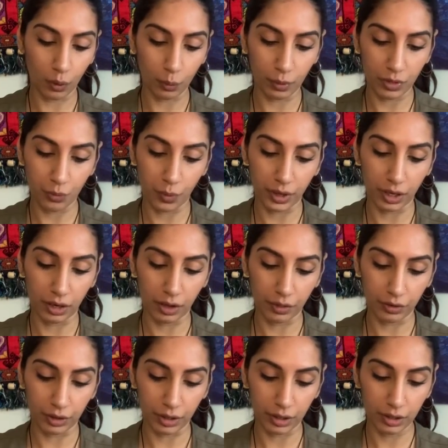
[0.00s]
with one
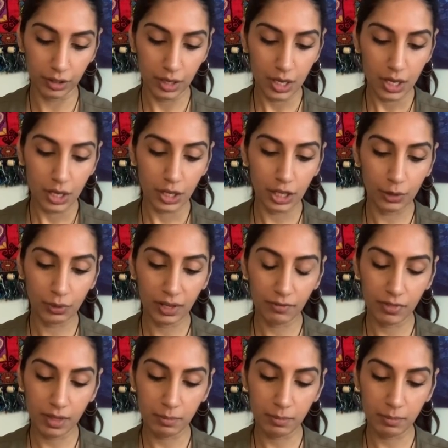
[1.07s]
another. You give them